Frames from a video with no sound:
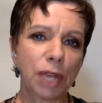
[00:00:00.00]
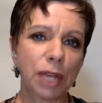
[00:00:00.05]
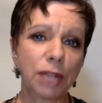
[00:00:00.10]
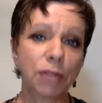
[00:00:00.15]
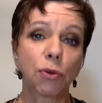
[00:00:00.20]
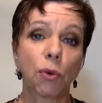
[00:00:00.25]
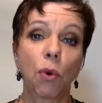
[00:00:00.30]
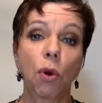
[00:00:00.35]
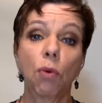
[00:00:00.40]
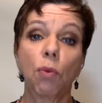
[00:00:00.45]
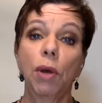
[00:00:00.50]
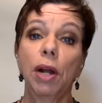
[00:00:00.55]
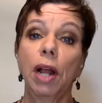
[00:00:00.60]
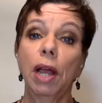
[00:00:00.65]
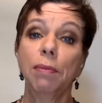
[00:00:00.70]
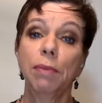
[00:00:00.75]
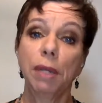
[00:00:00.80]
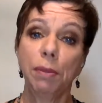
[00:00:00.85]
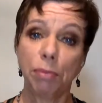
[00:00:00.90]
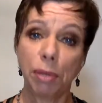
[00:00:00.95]
days or
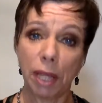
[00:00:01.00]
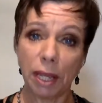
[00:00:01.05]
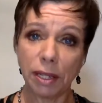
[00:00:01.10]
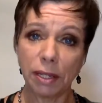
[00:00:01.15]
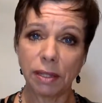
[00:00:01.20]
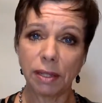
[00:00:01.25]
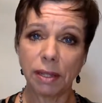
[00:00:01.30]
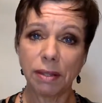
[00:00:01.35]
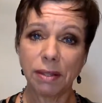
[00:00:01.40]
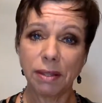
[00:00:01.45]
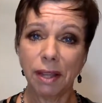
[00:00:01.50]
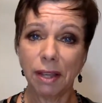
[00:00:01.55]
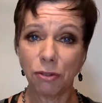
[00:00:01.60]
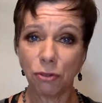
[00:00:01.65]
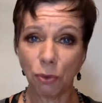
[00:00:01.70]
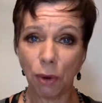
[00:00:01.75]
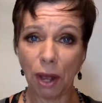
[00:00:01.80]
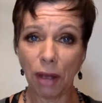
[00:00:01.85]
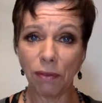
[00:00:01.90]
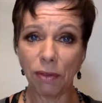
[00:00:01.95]
when I'm in places
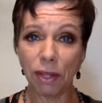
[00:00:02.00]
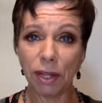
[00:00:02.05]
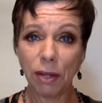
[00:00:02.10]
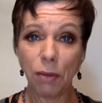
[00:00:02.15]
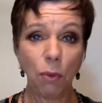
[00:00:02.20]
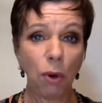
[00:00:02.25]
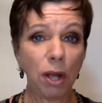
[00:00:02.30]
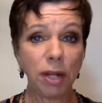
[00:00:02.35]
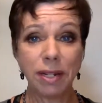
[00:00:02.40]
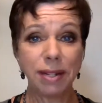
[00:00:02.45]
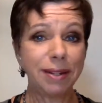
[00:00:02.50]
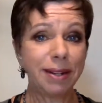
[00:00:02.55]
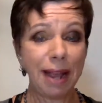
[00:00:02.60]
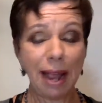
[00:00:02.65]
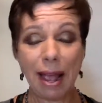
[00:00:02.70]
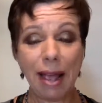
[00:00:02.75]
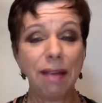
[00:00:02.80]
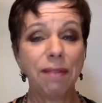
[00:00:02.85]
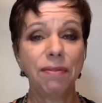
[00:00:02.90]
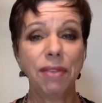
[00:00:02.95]
like traveling where I didn't
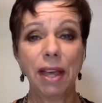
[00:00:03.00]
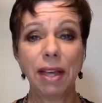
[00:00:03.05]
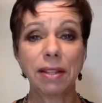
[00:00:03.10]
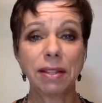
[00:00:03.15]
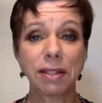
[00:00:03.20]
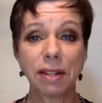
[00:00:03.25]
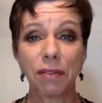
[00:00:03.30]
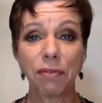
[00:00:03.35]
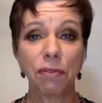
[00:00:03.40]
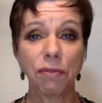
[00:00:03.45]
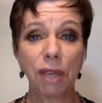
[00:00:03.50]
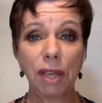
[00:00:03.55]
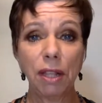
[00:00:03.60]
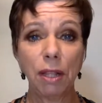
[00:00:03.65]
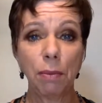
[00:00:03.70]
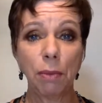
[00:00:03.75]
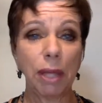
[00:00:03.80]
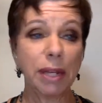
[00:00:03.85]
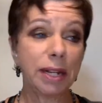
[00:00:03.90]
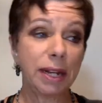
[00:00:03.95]
have that stuff
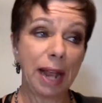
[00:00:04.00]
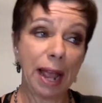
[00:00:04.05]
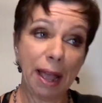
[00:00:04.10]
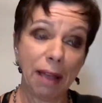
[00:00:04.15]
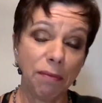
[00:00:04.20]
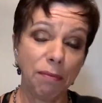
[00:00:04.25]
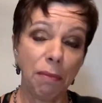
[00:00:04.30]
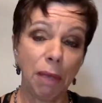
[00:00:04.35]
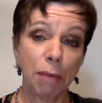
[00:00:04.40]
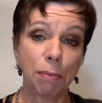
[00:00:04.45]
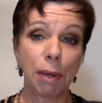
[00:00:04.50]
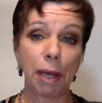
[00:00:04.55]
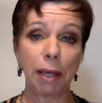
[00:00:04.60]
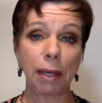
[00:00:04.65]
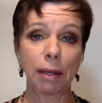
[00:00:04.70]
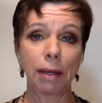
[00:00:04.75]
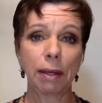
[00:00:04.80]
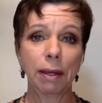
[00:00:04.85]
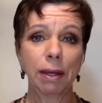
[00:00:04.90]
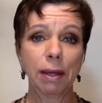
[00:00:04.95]
available. I didn't have my
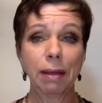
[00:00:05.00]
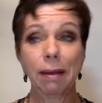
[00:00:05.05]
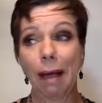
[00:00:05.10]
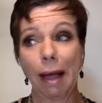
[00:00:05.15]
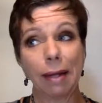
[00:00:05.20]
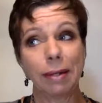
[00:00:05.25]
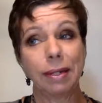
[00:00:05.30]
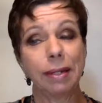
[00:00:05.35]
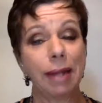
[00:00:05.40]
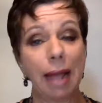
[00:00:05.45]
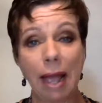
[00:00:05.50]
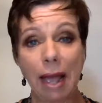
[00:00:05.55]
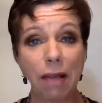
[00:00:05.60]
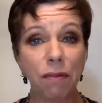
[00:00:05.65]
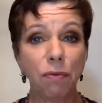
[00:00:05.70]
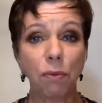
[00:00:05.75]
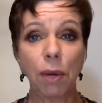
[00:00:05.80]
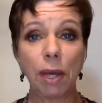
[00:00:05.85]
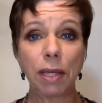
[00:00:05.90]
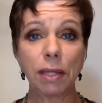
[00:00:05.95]
bike. I didn't
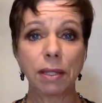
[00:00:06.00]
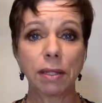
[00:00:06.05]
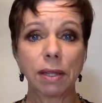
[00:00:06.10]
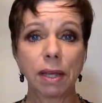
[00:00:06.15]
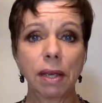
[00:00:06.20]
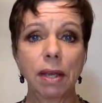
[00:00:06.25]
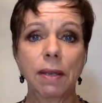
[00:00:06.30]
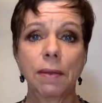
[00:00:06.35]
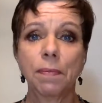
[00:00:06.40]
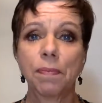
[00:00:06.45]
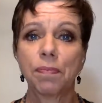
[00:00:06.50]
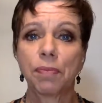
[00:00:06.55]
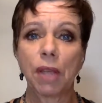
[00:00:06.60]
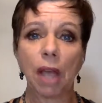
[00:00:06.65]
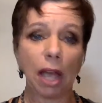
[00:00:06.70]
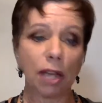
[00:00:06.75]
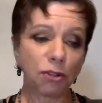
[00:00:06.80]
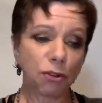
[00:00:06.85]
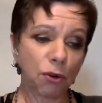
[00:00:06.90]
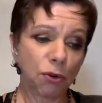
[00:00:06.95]
have weights.
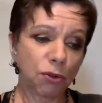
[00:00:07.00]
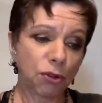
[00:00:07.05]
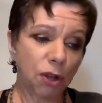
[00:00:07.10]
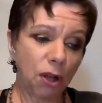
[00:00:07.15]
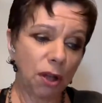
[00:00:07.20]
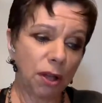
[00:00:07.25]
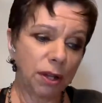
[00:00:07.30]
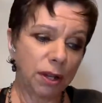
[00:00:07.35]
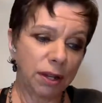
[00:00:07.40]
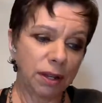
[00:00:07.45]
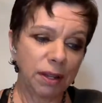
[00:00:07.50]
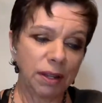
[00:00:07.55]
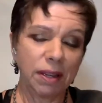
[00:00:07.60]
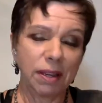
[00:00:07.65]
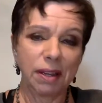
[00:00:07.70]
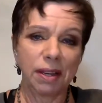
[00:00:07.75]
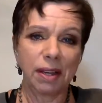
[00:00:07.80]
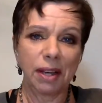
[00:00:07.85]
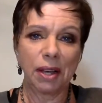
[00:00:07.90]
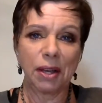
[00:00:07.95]
I turned on a
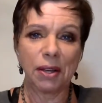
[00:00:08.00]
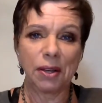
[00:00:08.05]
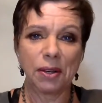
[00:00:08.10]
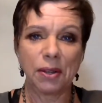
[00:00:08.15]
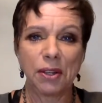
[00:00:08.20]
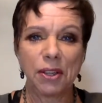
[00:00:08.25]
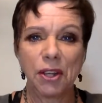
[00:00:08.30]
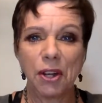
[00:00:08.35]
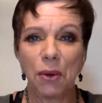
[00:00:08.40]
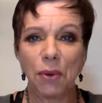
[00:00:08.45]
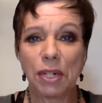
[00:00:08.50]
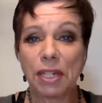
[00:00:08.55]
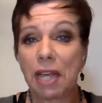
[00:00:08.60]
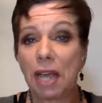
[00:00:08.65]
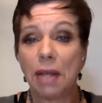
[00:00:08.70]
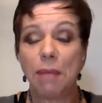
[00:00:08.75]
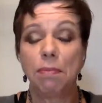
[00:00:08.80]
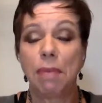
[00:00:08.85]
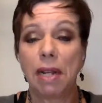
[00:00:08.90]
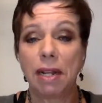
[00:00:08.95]

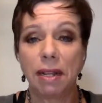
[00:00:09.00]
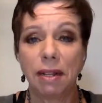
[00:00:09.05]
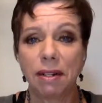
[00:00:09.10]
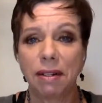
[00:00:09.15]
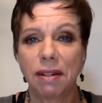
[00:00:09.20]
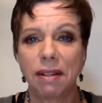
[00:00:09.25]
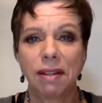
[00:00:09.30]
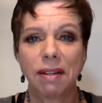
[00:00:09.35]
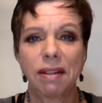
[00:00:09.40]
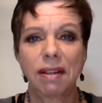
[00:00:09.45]
10-minute